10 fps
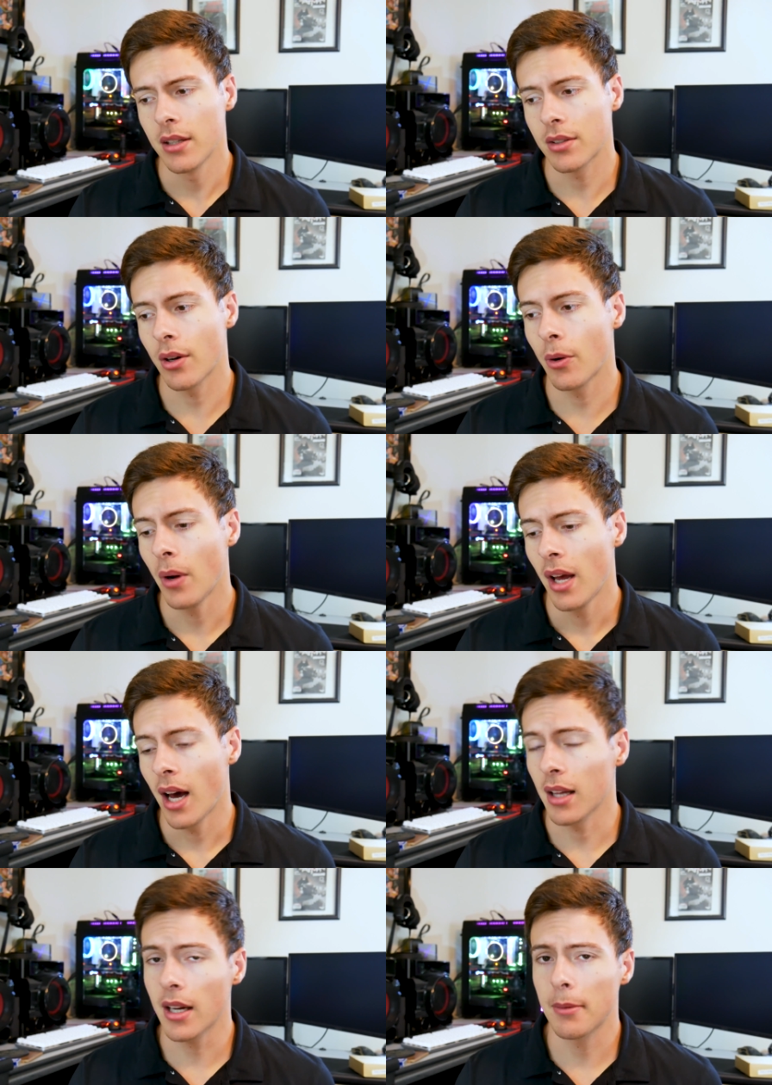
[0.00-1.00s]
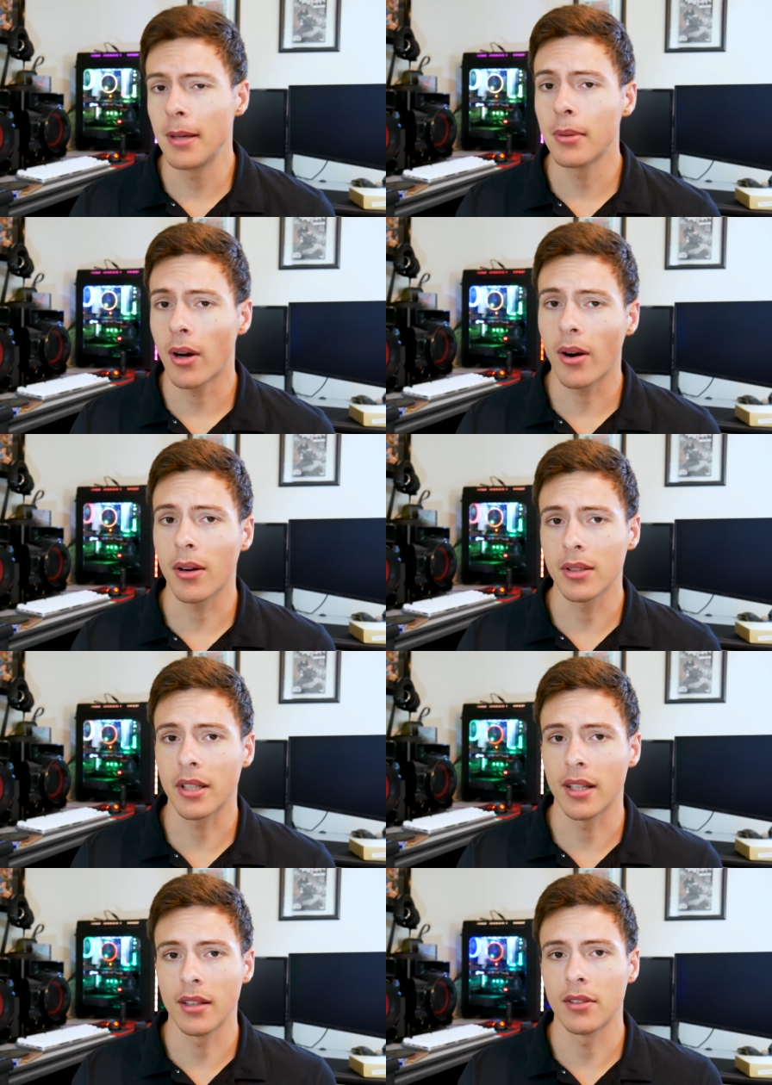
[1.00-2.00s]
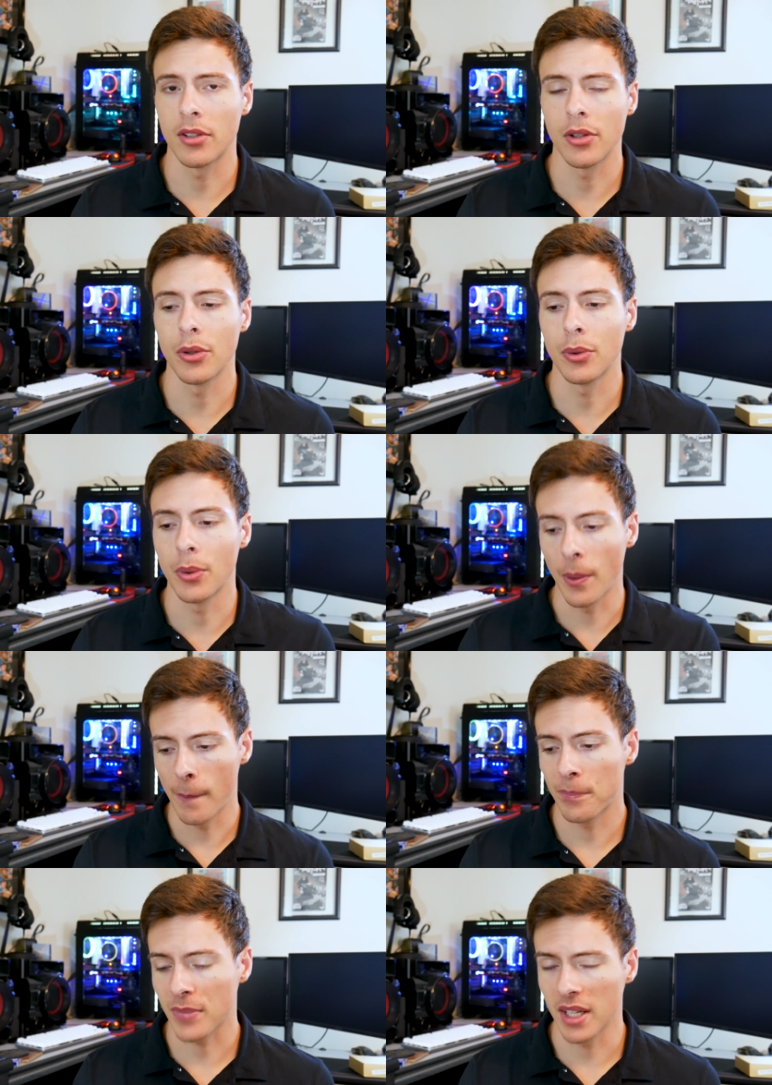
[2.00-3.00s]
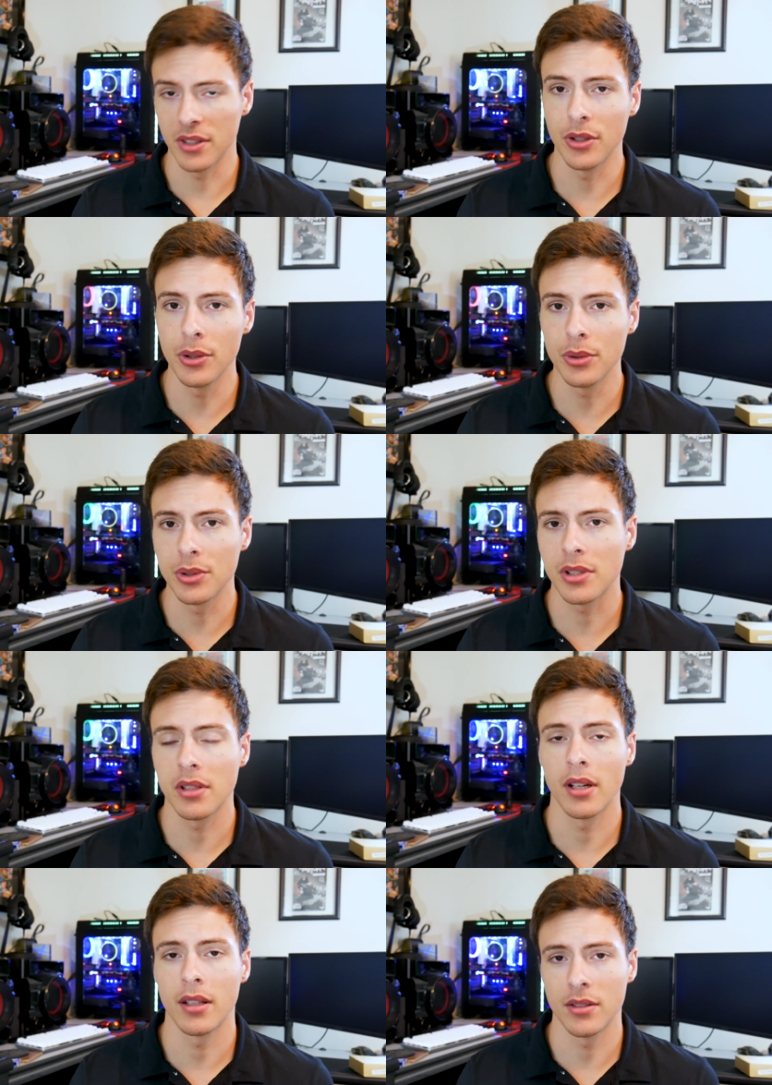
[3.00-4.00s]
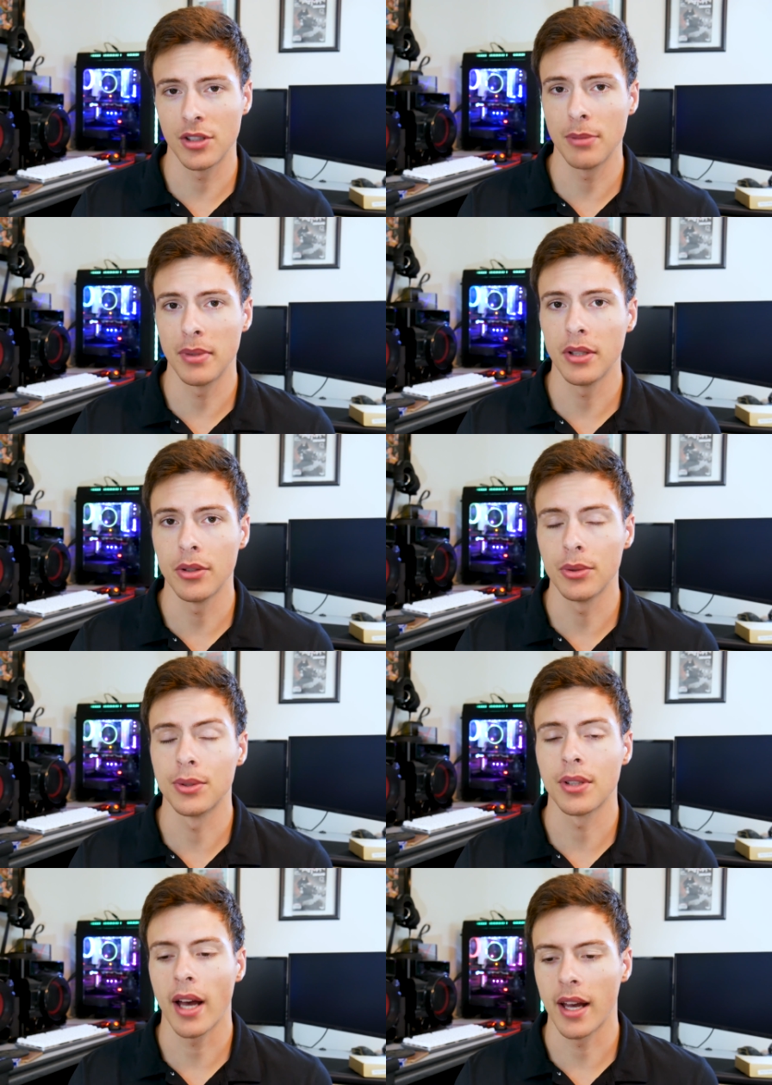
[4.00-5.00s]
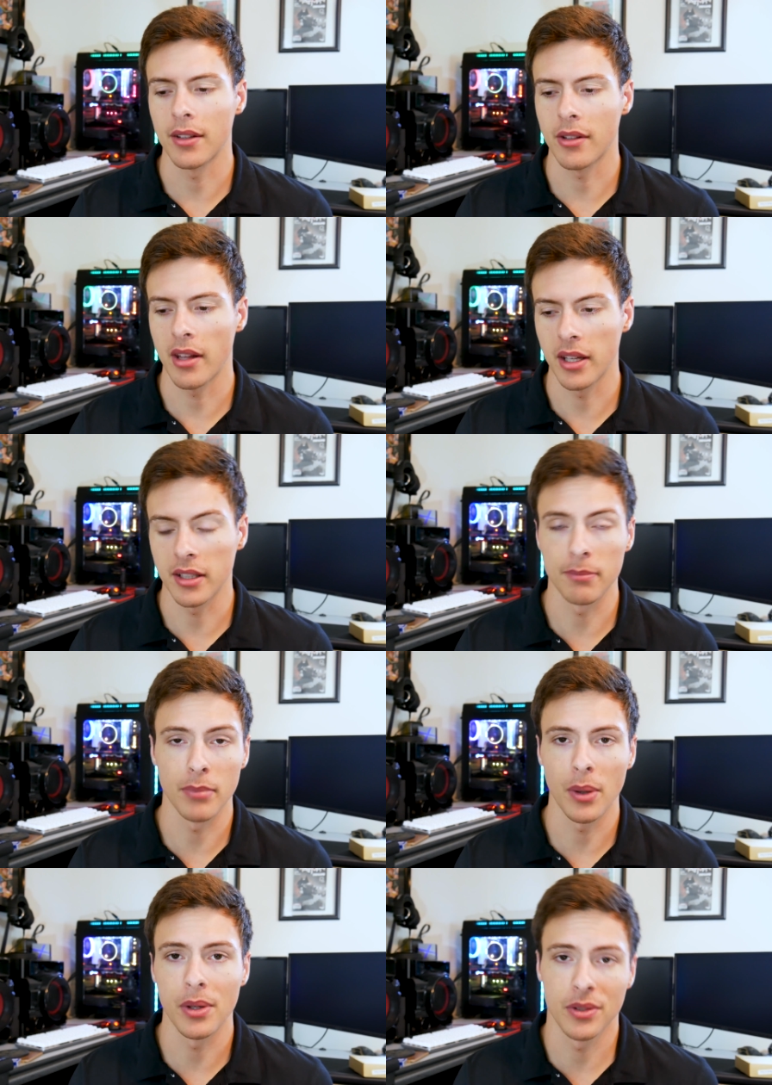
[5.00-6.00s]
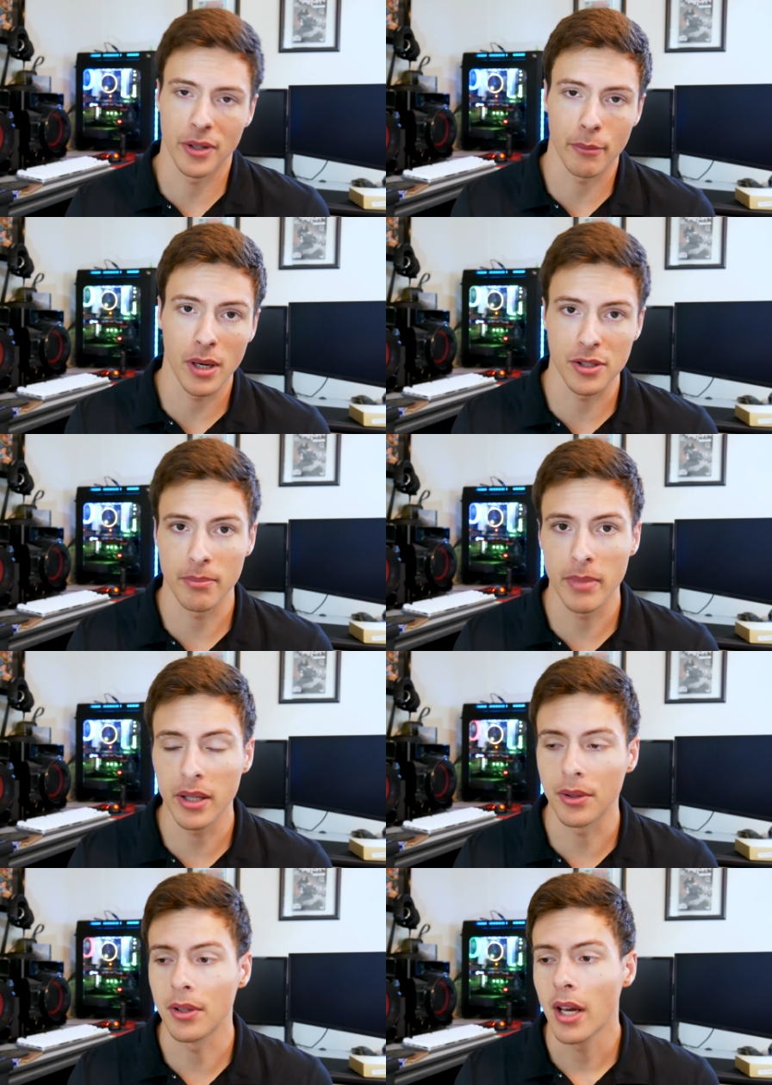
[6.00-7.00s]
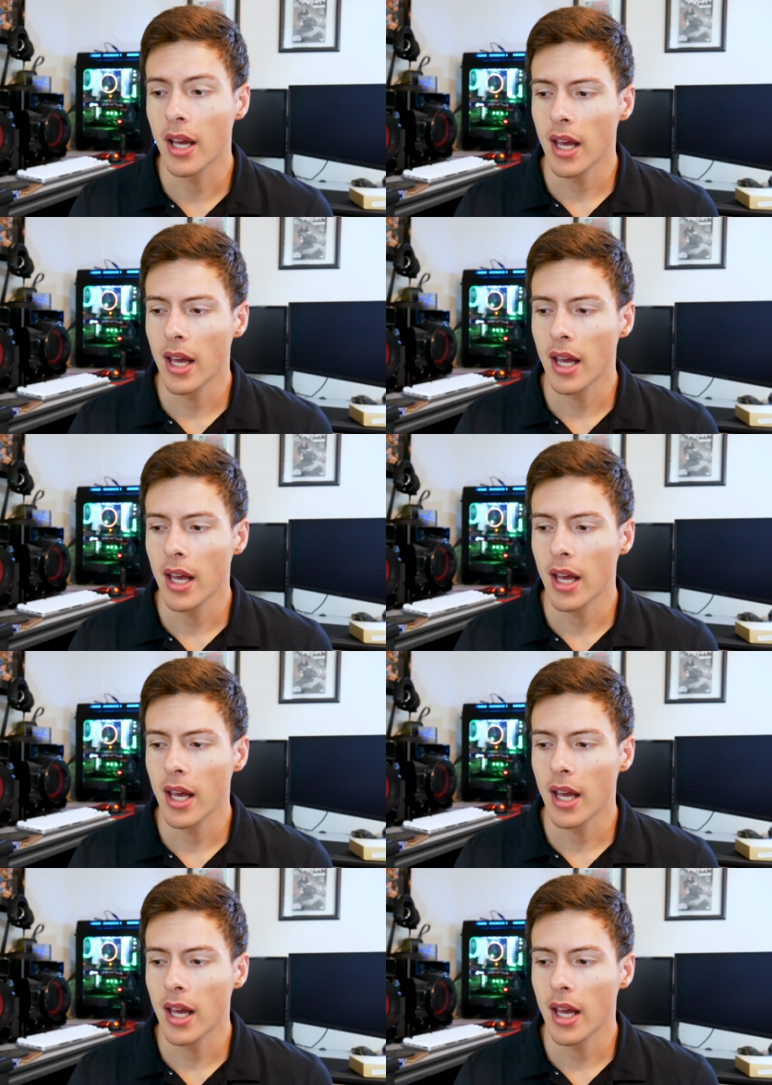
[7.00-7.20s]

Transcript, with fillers: So a lot of people are looking into used G P Us as a component to their budget build,